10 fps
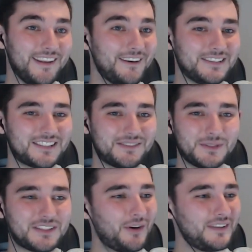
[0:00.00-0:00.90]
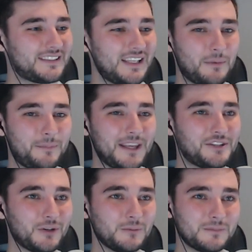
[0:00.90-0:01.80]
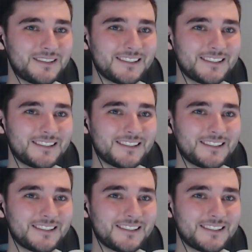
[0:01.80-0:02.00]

Yeah, we're starting to see the big jump.